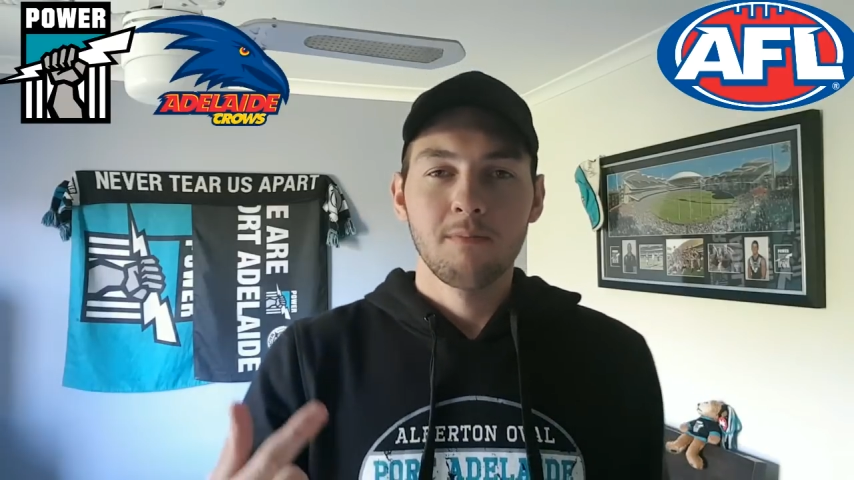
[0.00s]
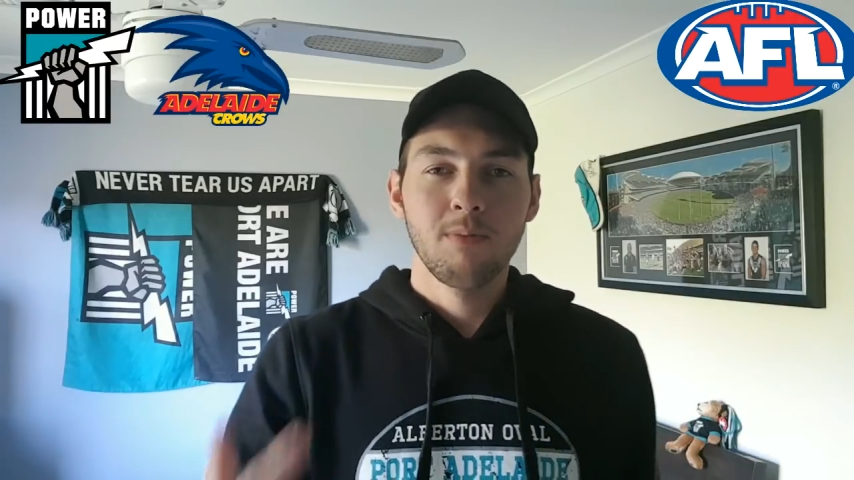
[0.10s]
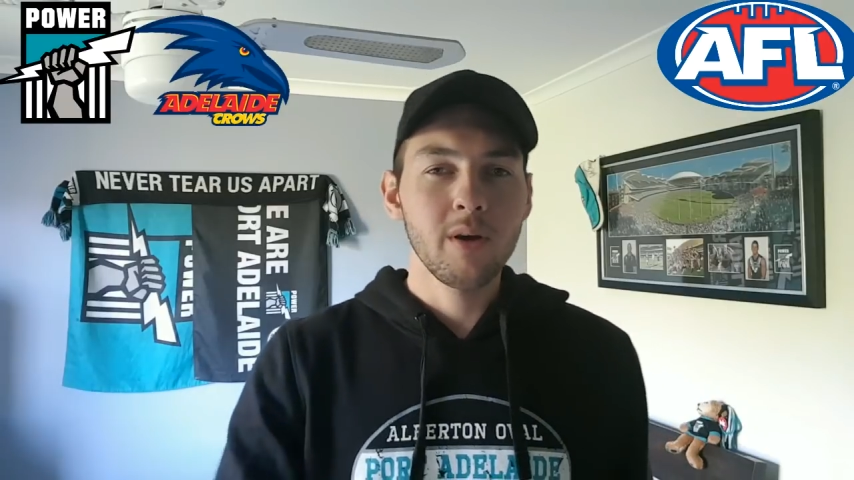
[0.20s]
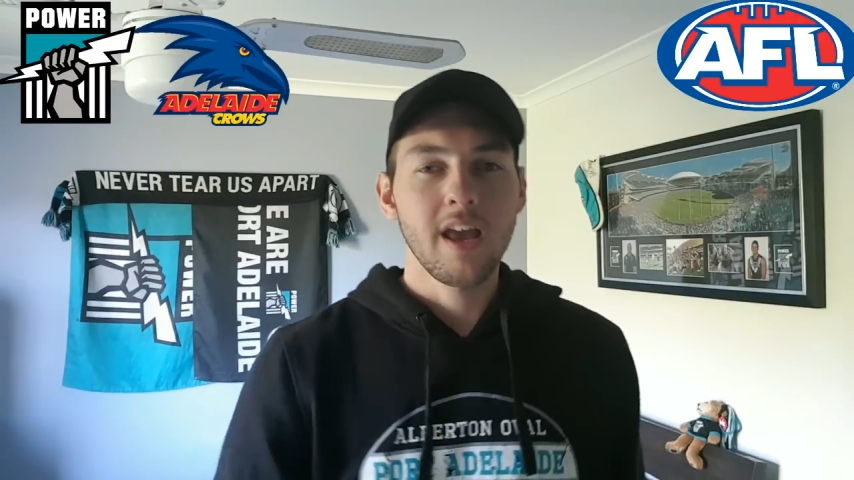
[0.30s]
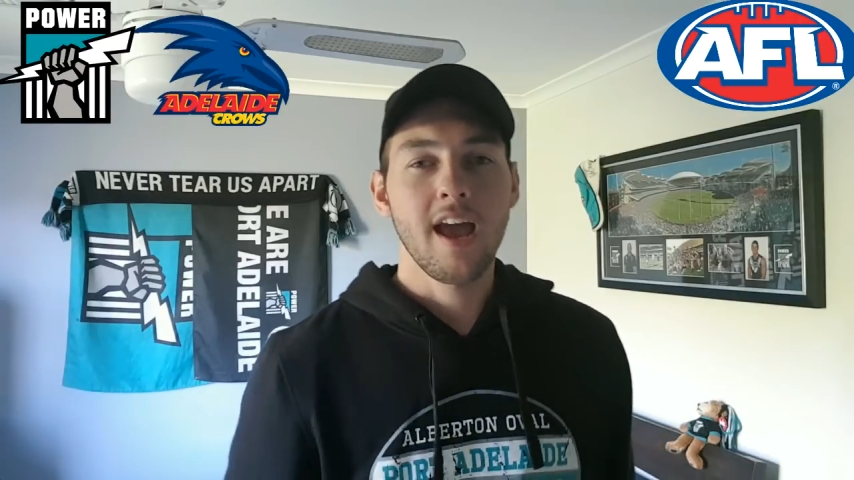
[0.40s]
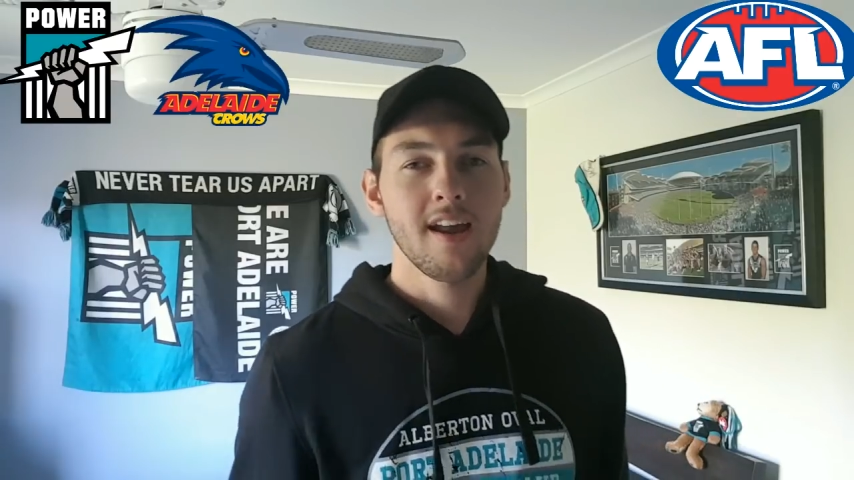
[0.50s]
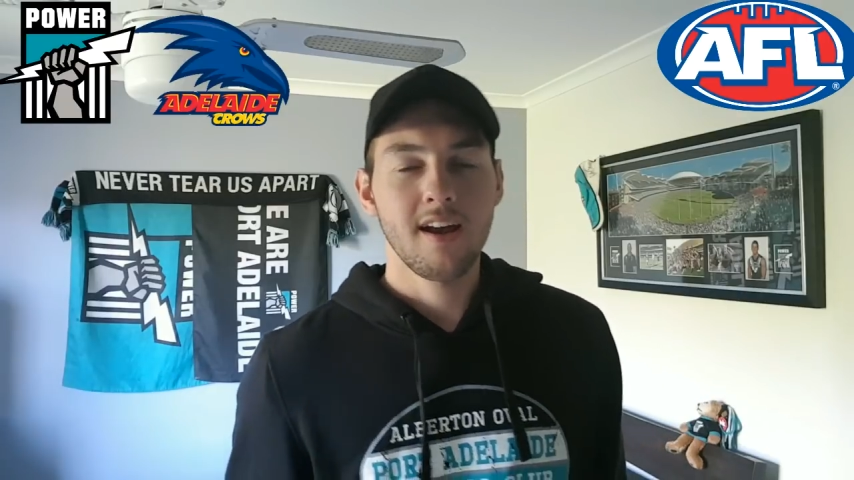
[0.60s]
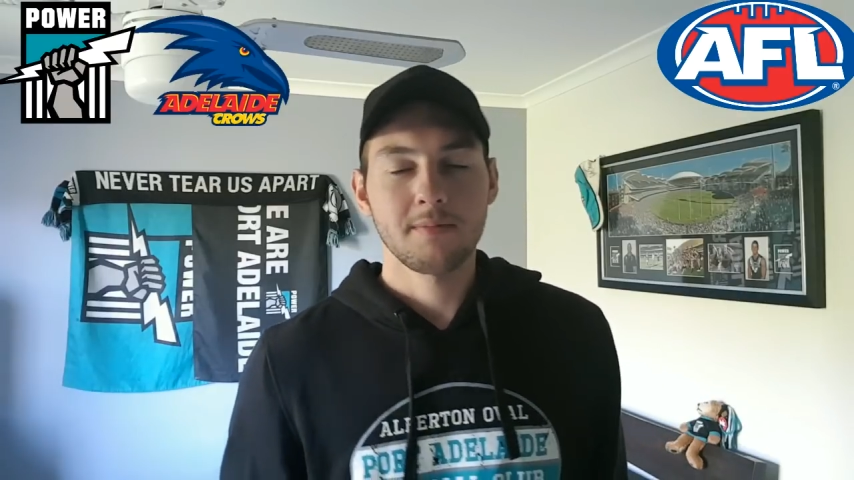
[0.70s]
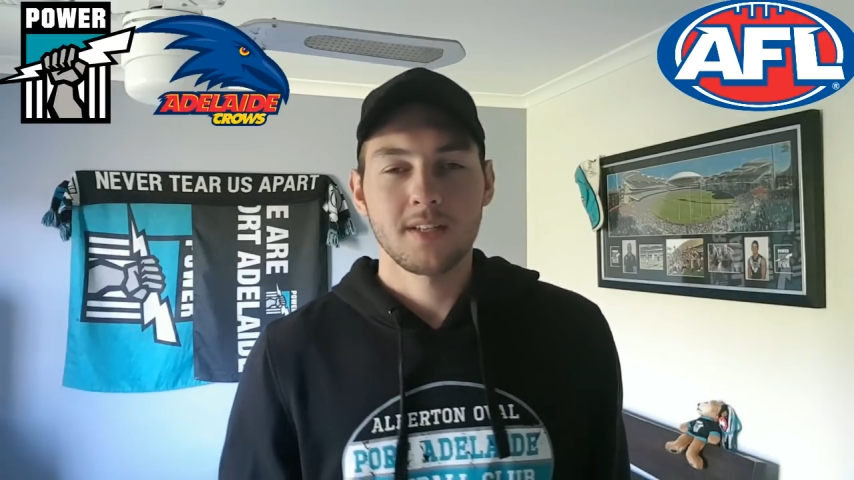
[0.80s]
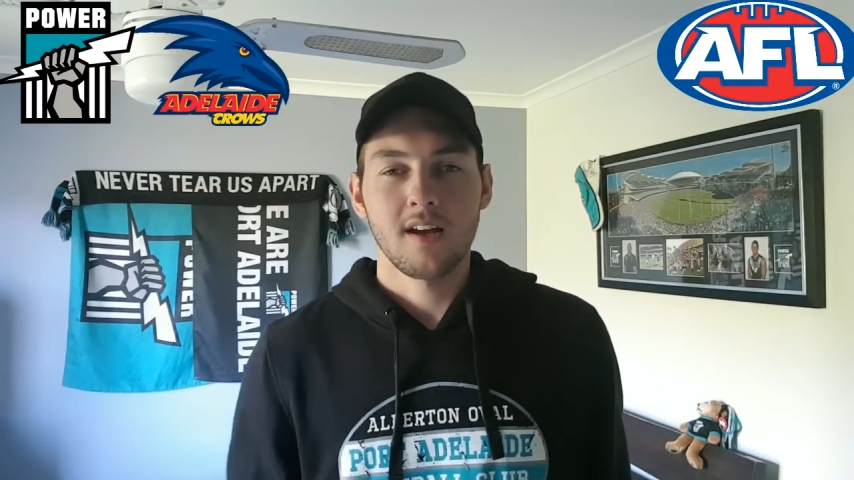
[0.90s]
Put your hand
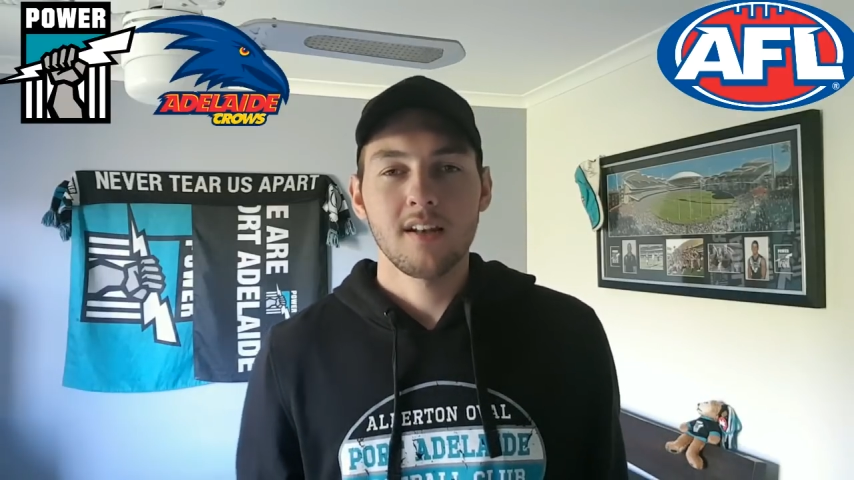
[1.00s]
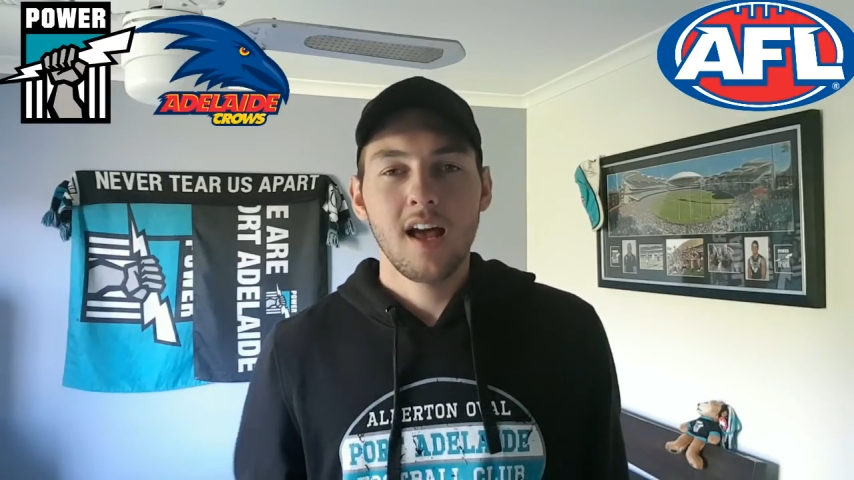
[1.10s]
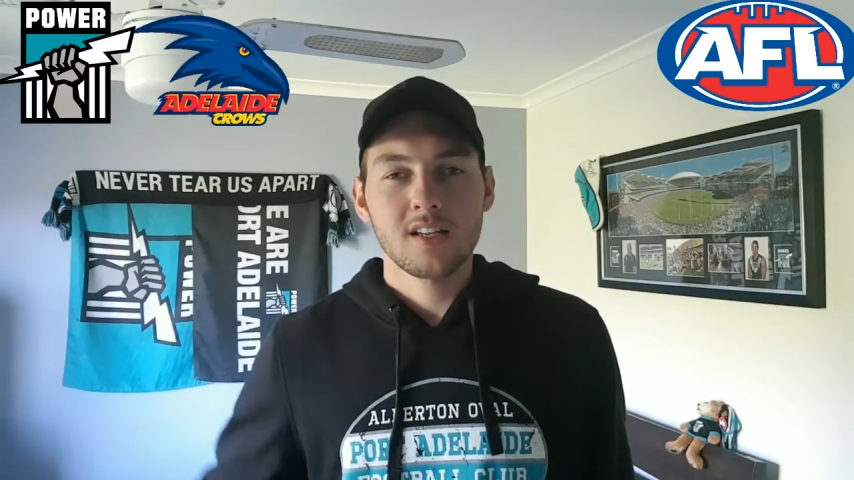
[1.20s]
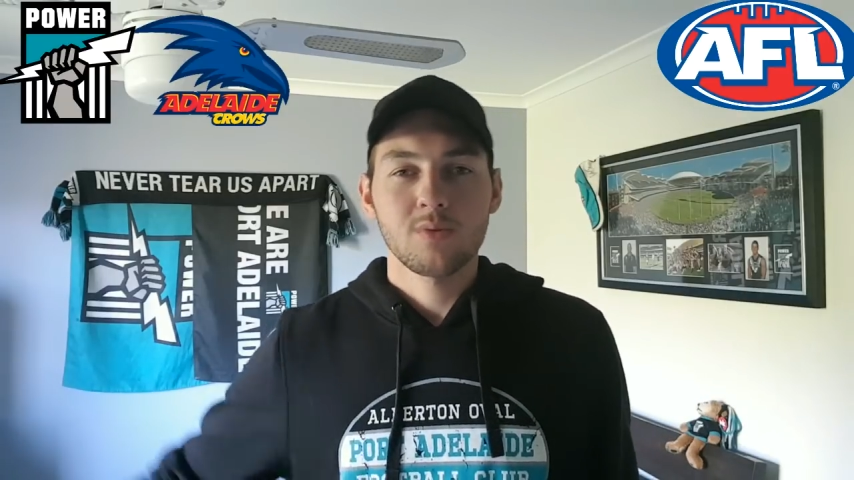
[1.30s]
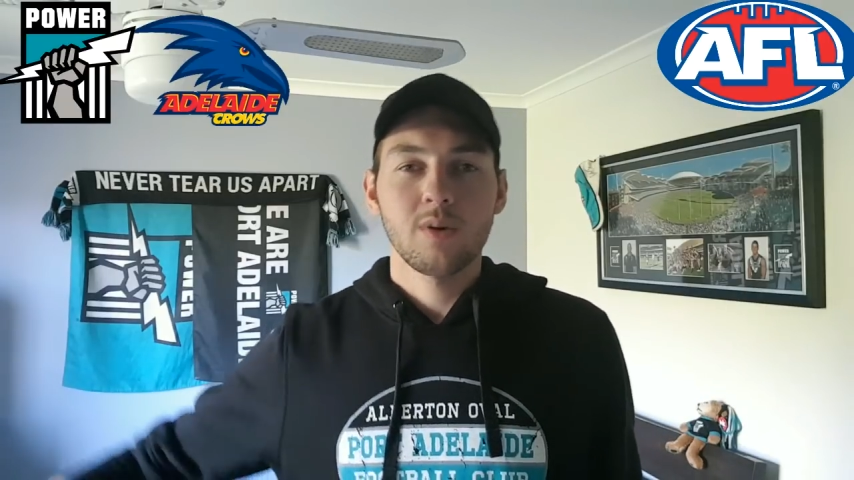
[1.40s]
up, son. Last